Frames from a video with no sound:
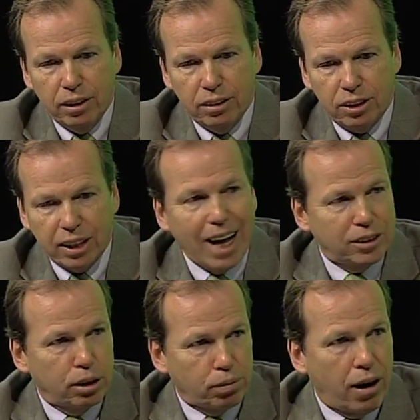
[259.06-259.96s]

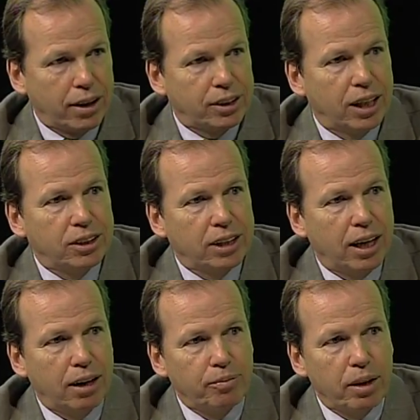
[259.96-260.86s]
starts the process.
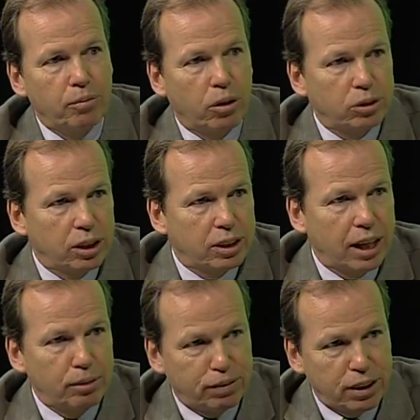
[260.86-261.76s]
Most of the
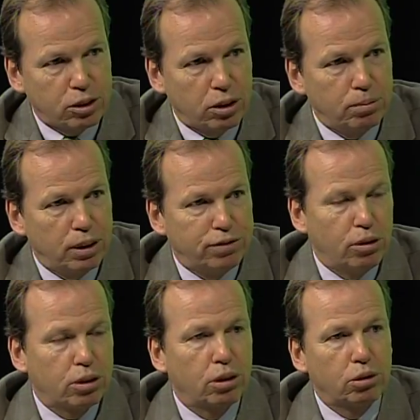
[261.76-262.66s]
time, if there's going to be a
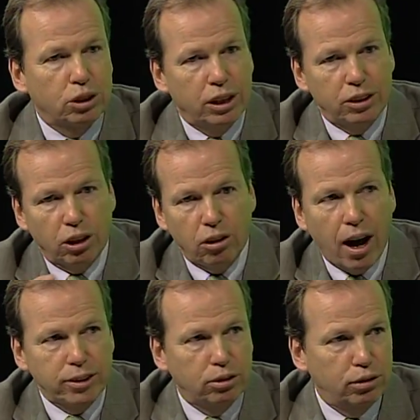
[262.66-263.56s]
foreclosure, there's a
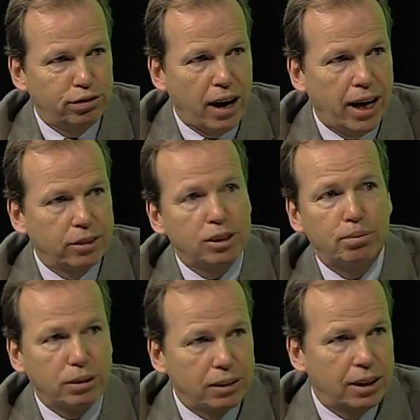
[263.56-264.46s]
lawsuit filed,
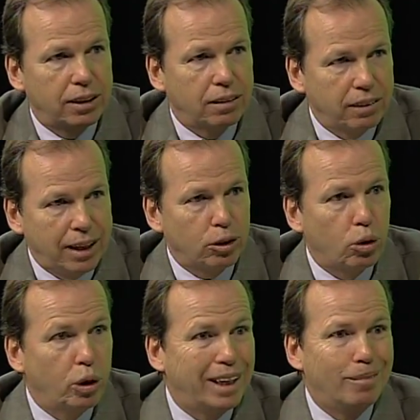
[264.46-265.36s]
typically in the land
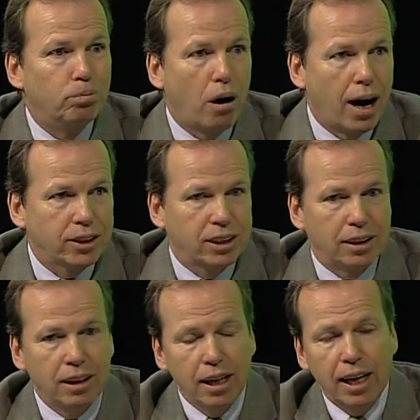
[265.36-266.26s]
court in
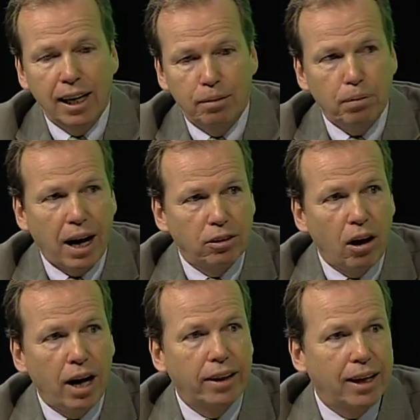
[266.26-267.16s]
Boston. And by
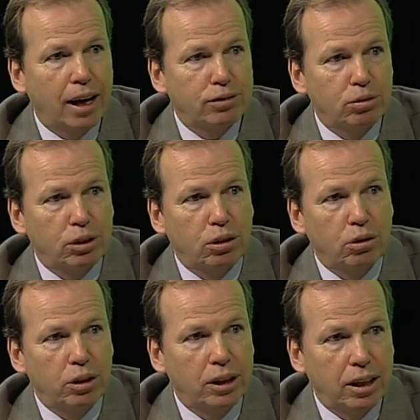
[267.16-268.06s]
law, they have to
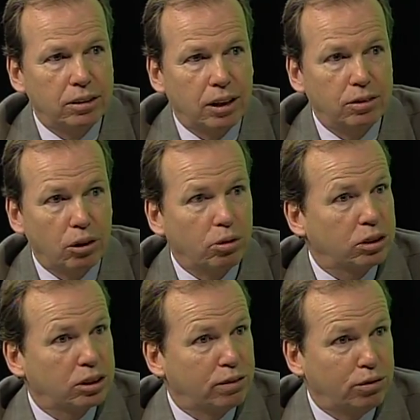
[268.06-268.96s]
record a
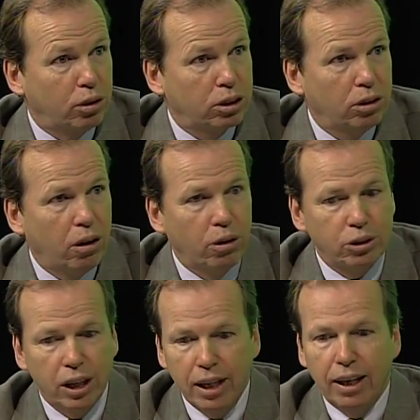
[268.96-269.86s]
notice to
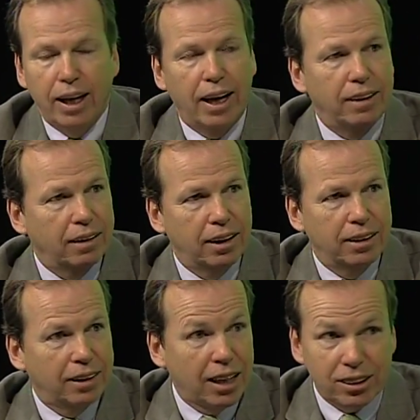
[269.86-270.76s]
foreclose. And
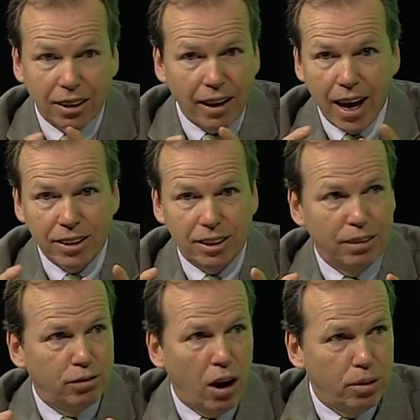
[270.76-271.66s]
that's the last
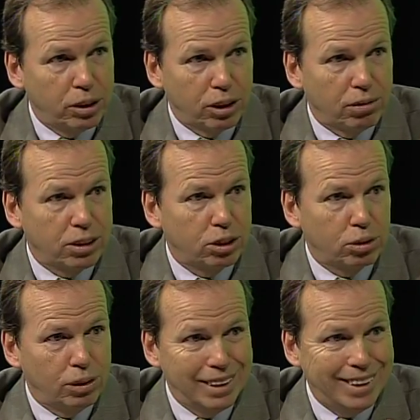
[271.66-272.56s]
involvement the
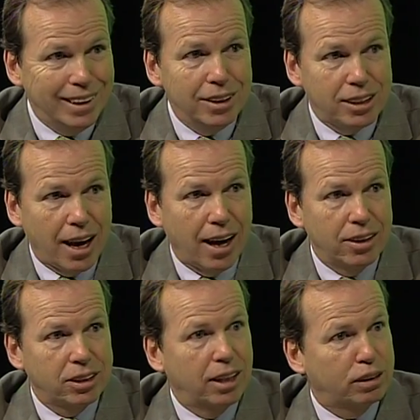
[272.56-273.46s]
Registry of Deeds
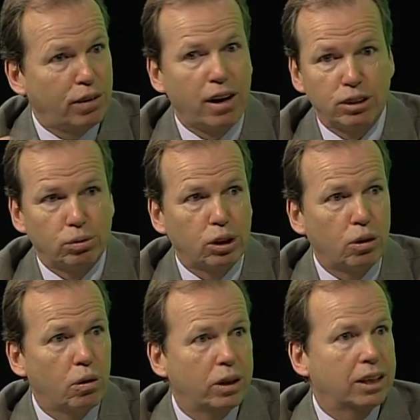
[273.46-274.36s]
has as far as
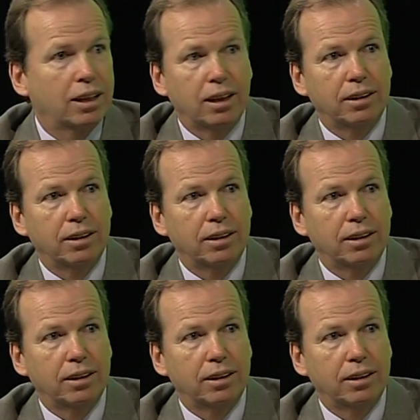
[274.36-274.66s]
recording.